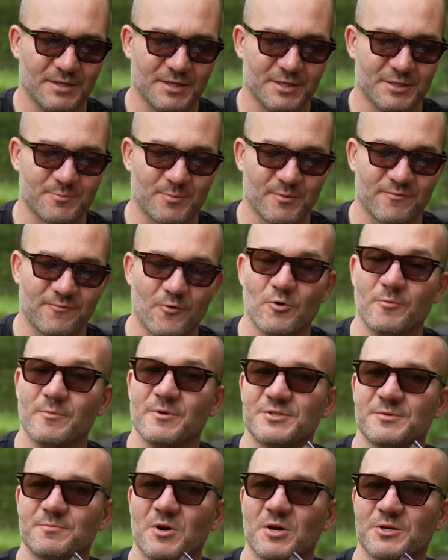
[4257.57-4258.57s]
these
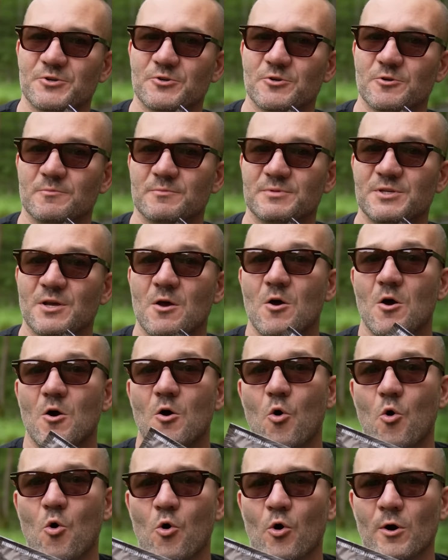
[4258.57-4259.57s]
performance mushrooms
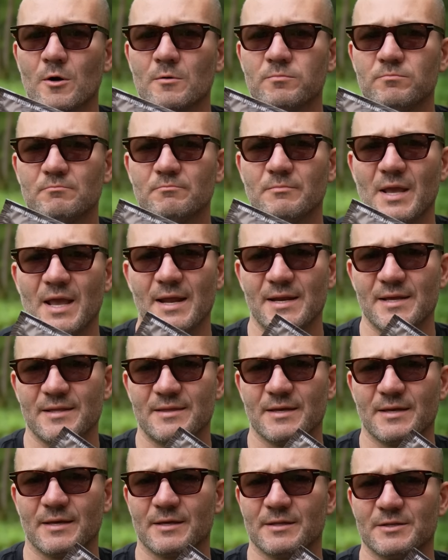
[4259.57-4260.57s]
or
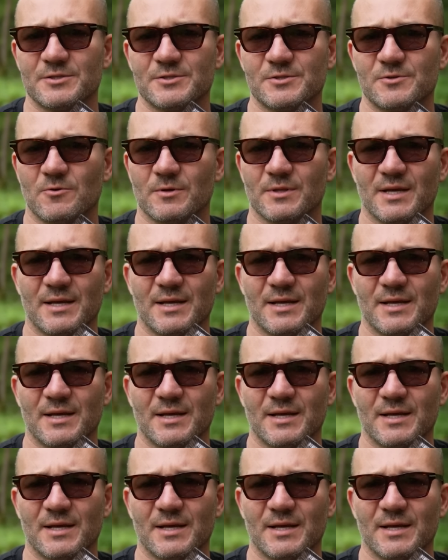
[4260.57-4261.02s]
anything in the store.